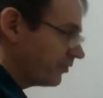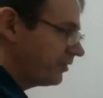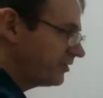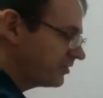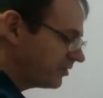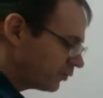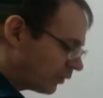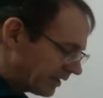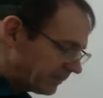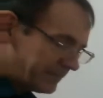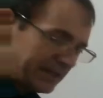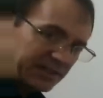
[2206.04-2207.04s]
this is what
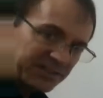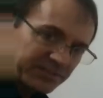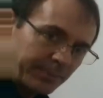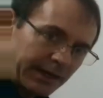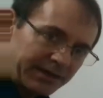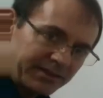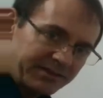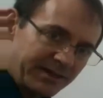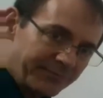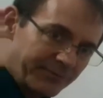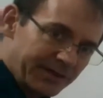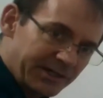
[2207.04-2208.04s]
it means by the
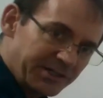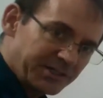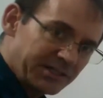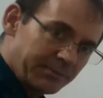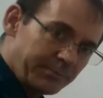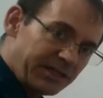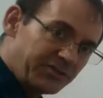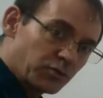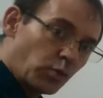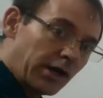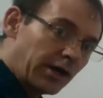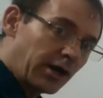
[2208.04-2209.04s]
definition. It means
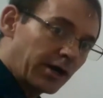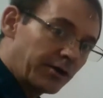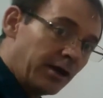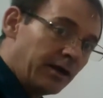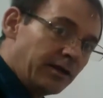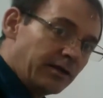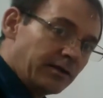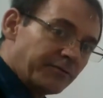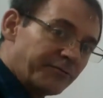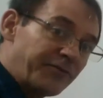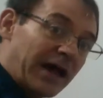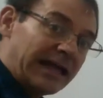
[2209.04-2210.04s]

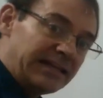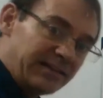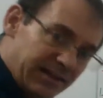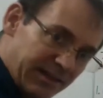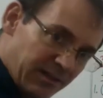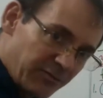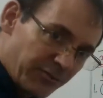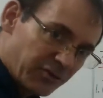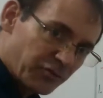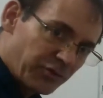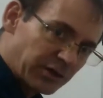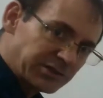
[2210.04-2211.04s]
find the
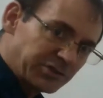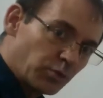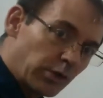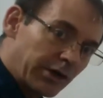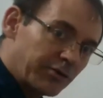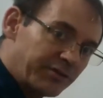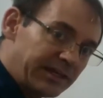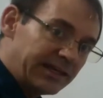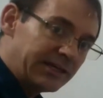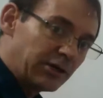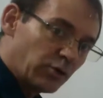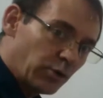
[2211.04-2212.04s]
inverse function. What are the
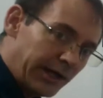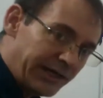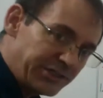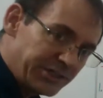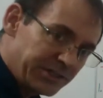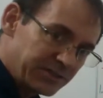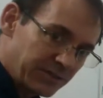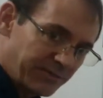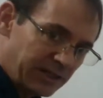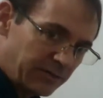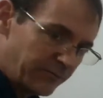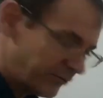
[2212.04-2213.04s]
equations of
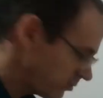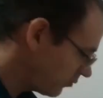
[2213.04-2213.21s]
the inverse